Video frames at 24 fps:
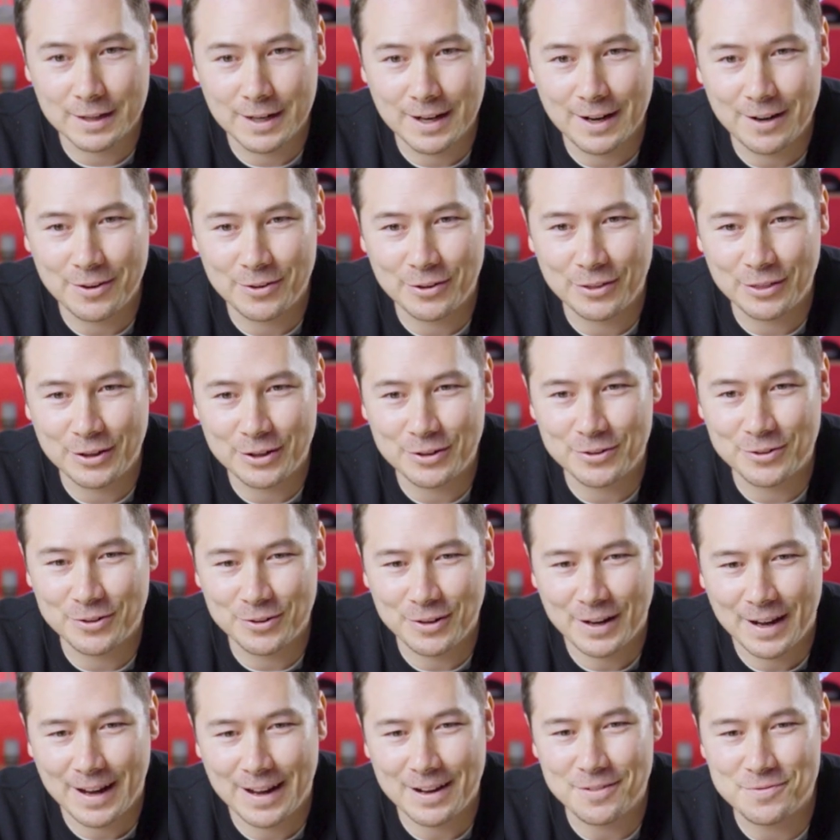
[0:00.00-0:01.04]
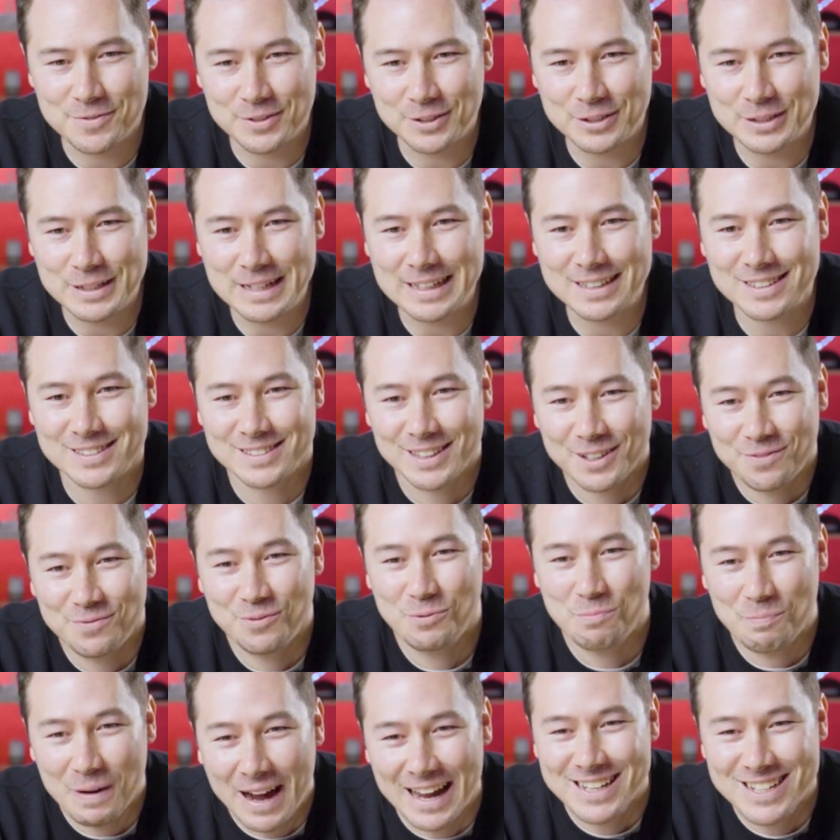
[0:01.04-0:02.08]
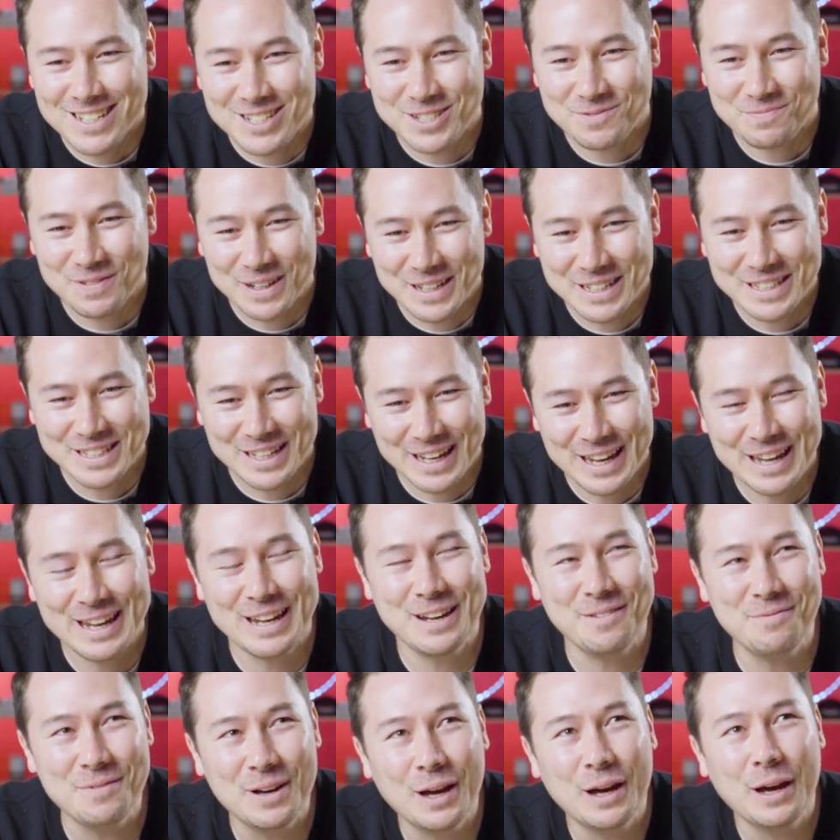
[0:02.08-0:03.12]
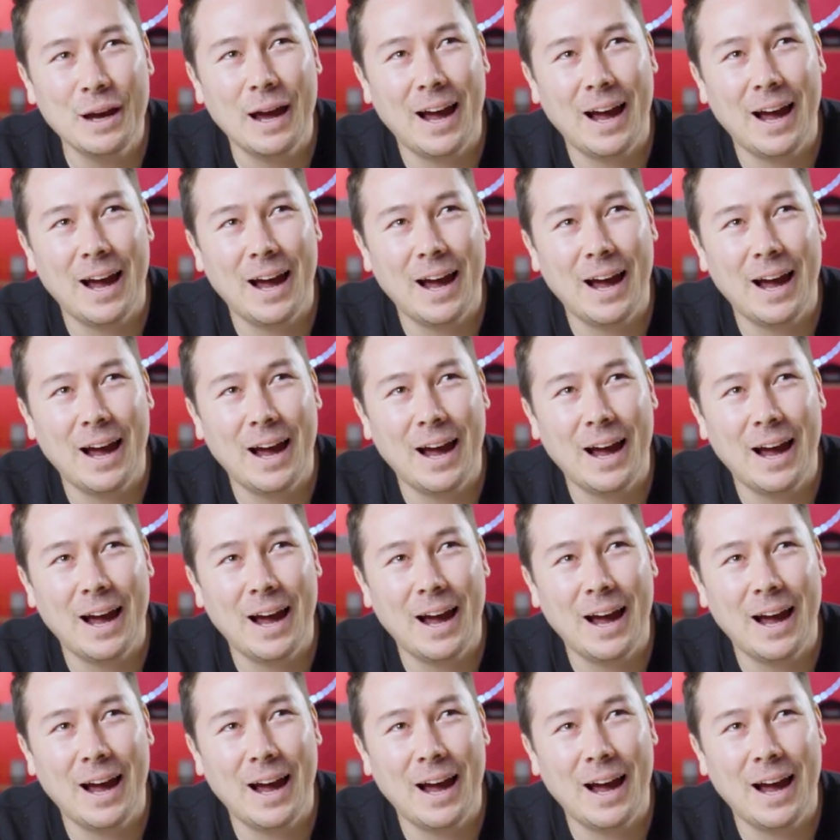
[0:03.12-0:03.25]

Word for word: now and they don't have a next level management team?